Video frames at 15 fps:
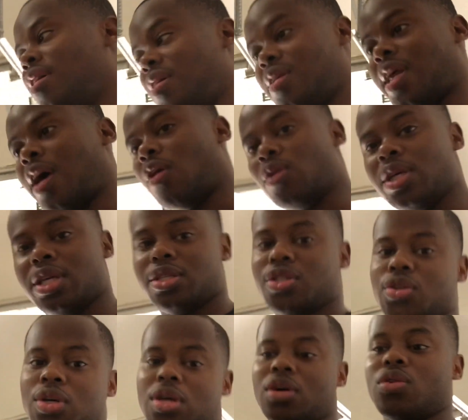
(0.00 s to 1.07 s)
They only
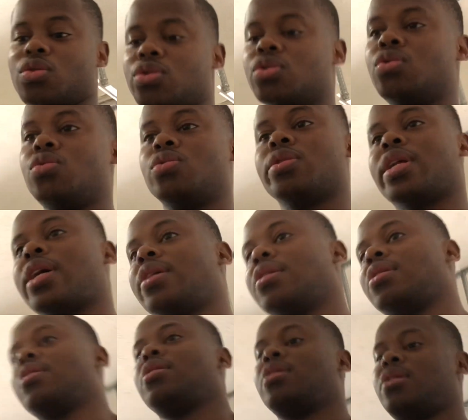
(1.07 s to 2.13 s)
insure old schools. Like,
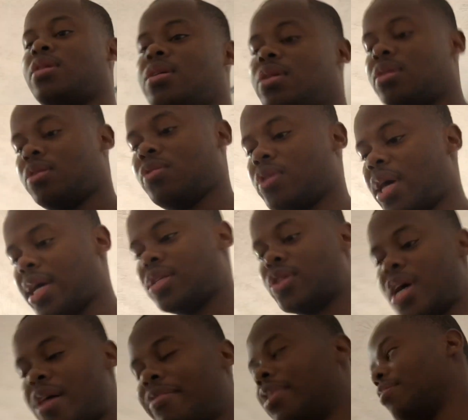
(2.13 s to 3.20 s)
you can't
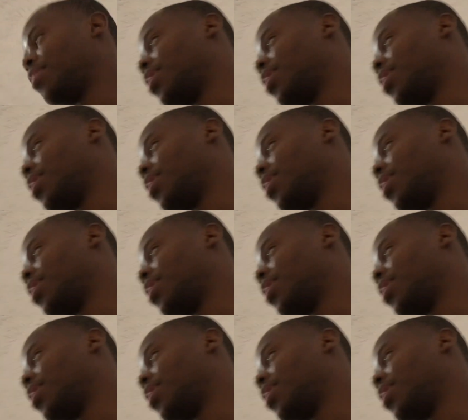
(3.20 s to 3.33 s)
drive it every